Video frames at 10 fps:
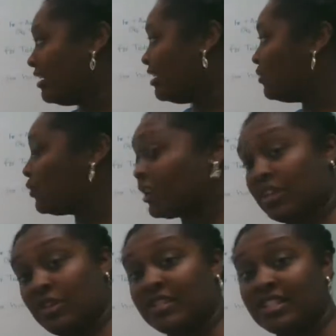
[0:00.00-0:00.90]
And we're going
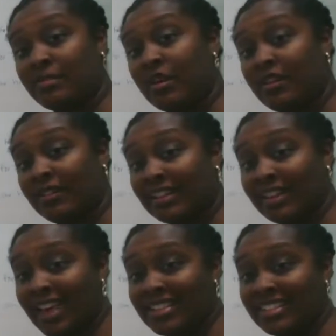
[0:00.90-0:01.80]
to use it tomorrow in
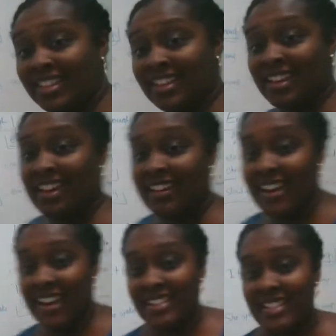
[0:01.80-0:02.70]
class. All
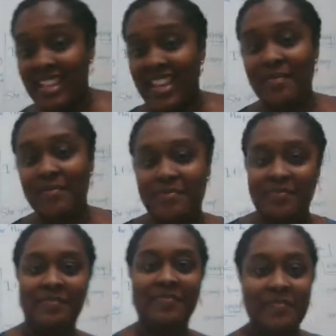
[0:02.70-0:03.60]
right. I'll see
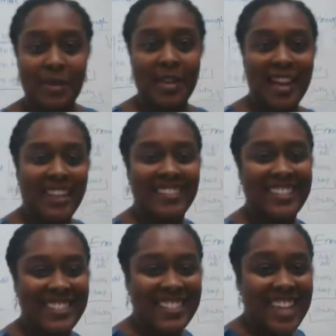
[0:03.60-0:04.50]
you. Bye-bye.
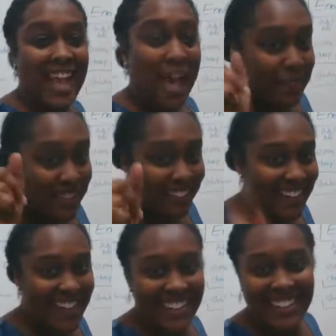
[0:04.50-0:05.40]
Happy
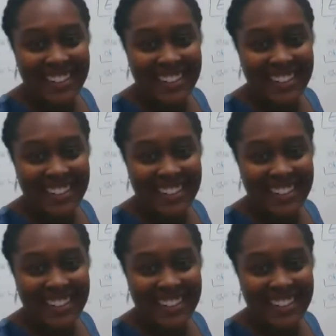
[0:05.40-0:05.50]
learning.